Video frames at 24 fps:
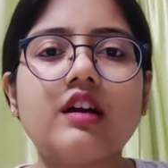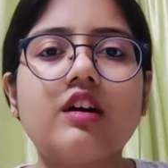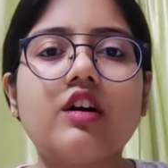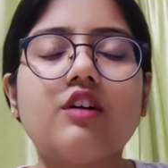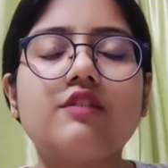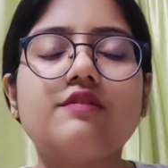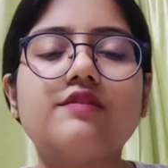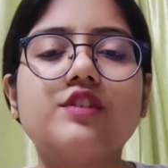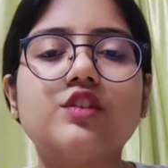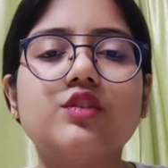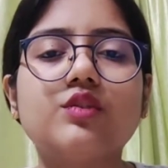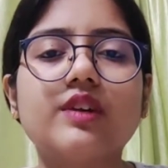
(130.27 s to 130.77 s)

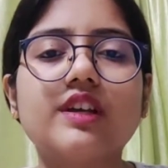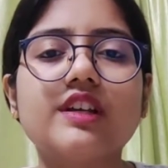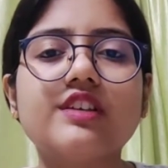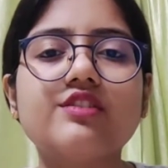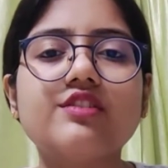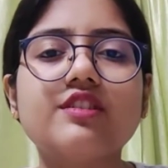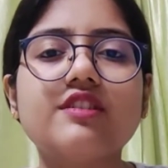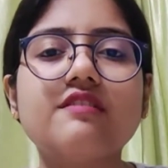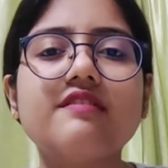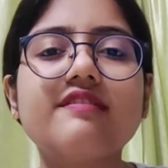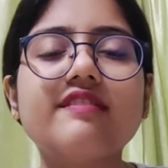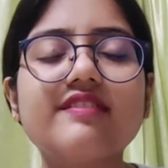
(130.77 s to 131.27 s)
of
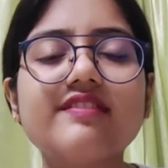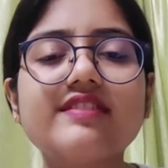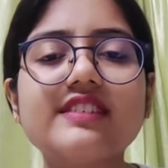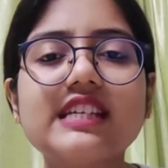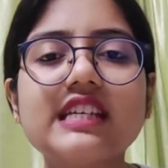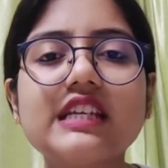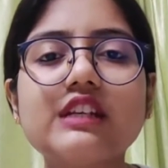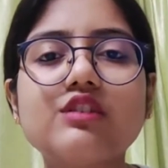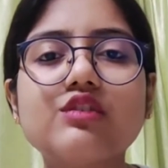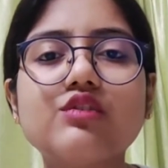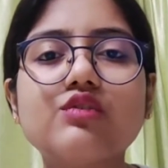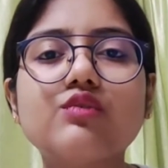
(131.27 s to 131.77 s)
duration
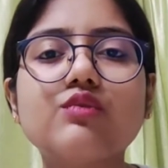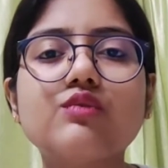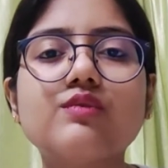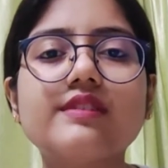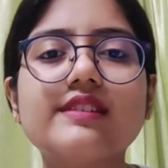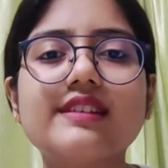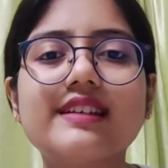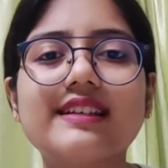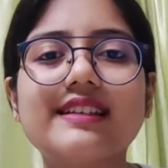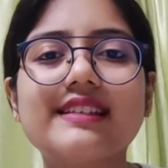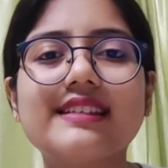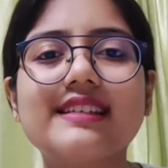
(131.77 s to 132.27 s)
15 to
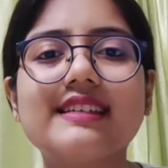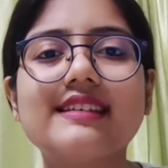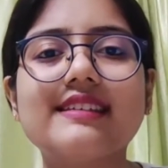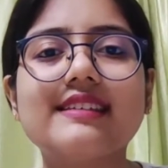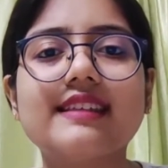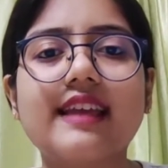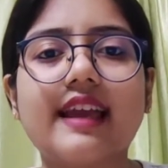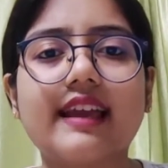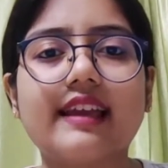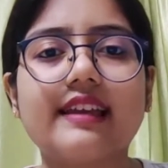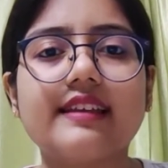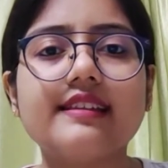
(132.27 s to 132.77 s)
60
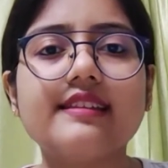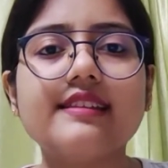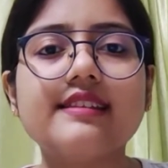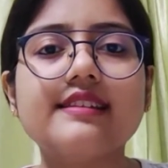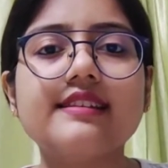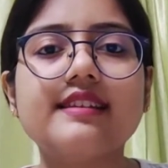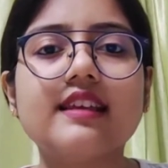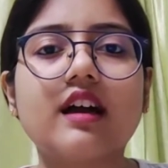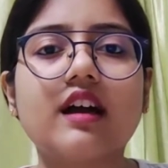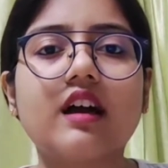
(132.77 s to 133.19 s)
seconds.